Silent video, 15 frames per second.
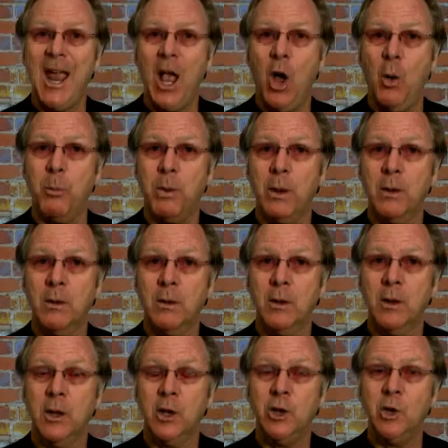help
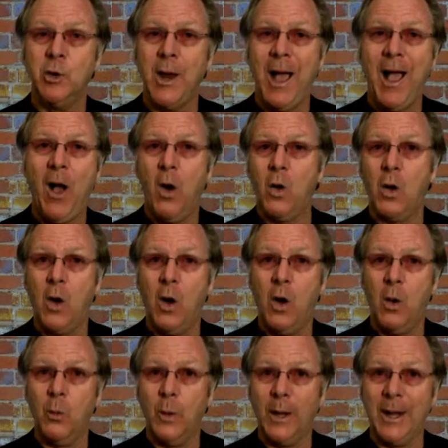due to
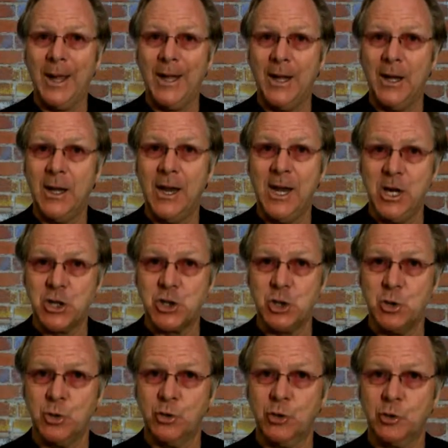alcohol related
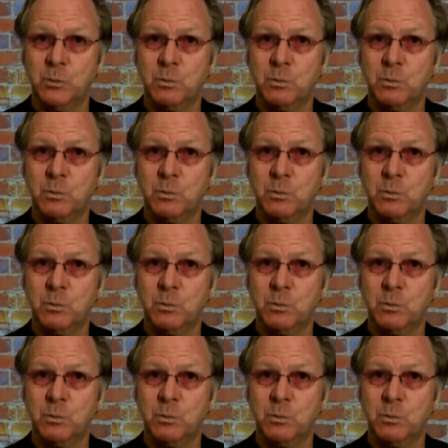issues.